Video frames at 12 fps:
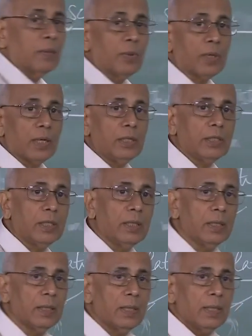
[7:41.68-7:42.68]
potential
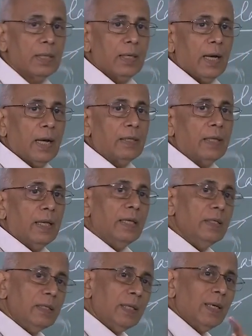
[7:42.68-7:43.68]
and the
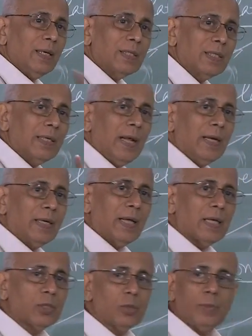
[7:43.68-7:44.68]
incident state
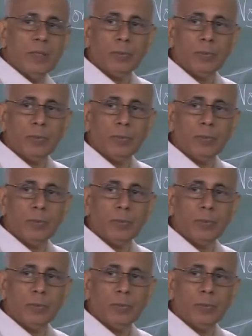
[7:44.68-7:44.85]
has to be